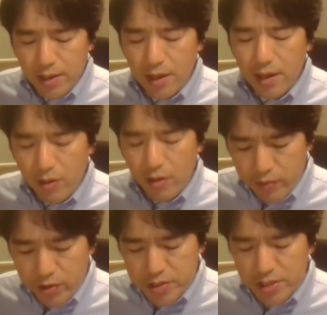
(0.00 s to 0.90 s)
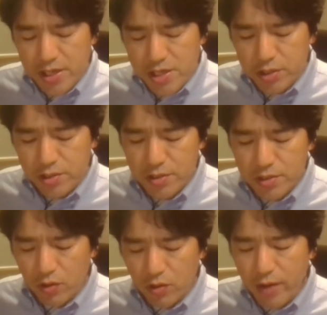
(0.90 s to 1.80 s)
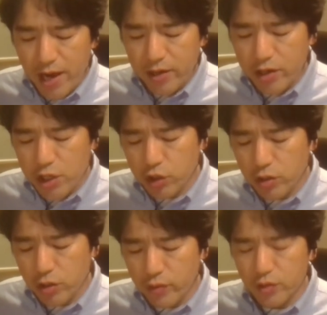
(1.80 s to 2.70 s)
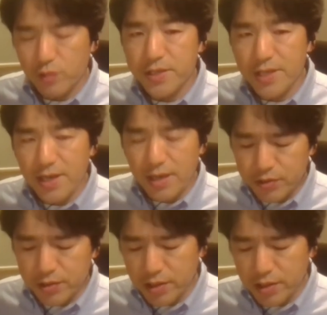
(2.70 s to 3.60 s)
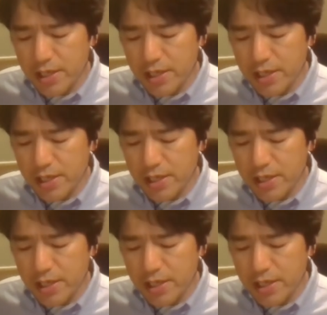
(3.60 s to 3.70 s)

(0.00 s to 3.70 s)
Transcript: However, the incidence of lung injury was observed